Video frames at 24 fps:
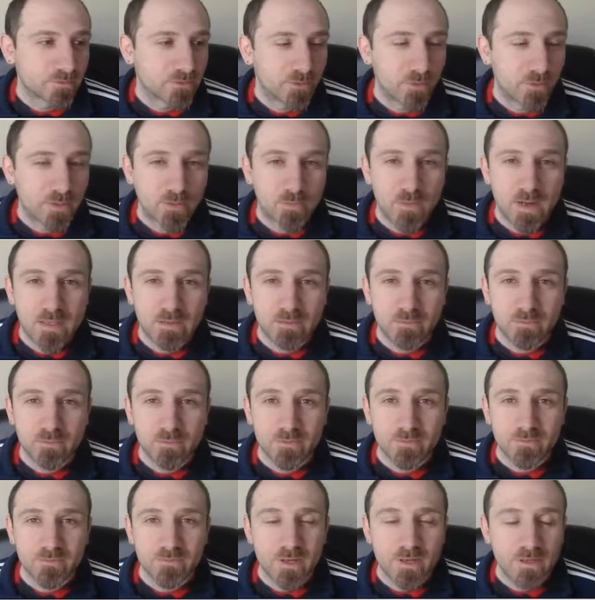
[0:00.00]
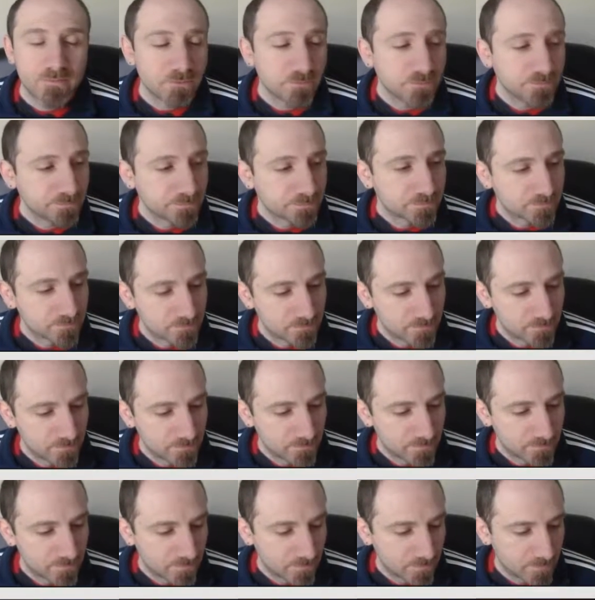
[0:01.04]
way through survival.
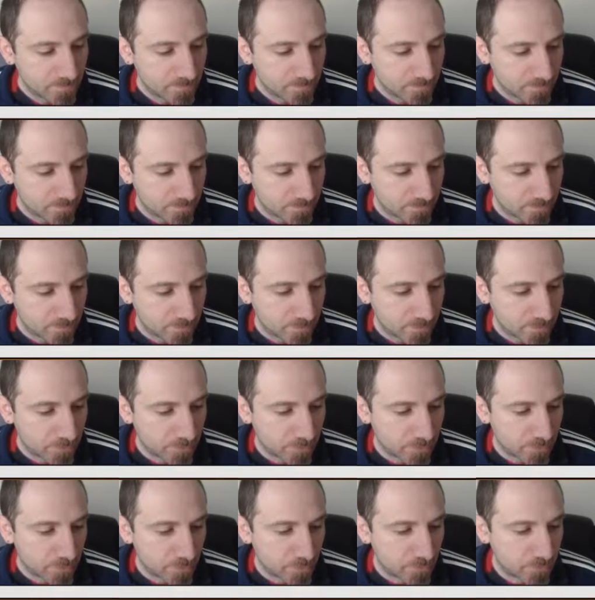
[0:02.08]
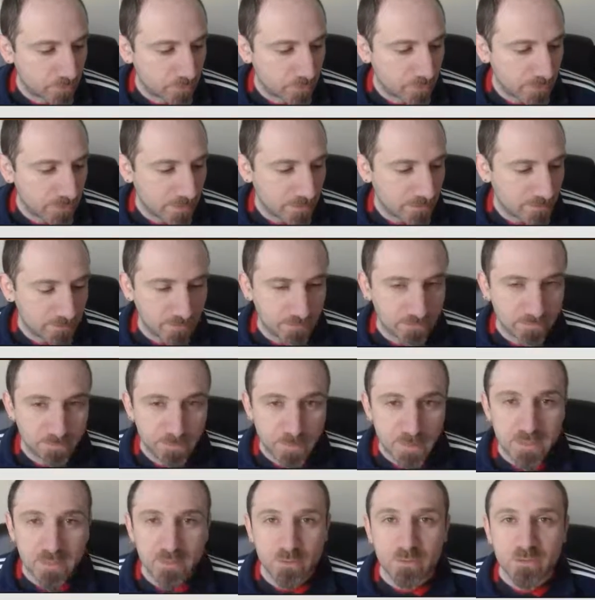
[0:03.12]
So you do need to
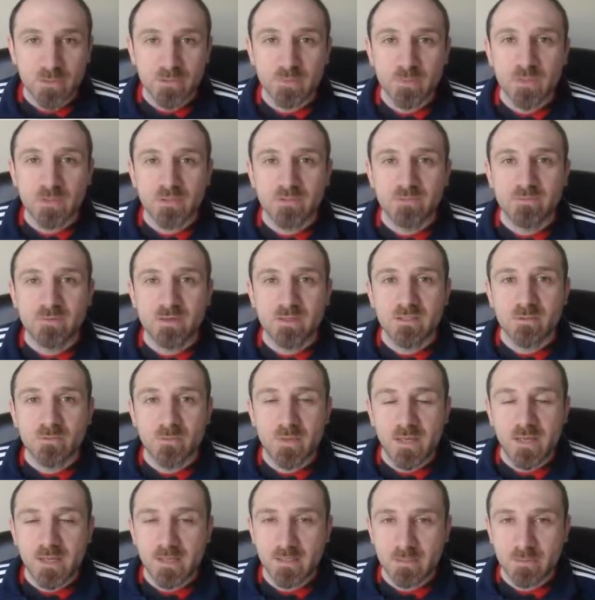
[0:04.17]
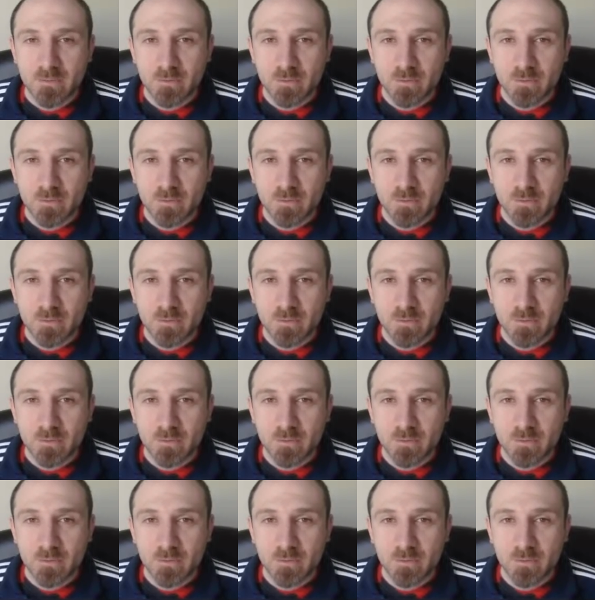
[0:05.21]
pick your spots, find your way in, and do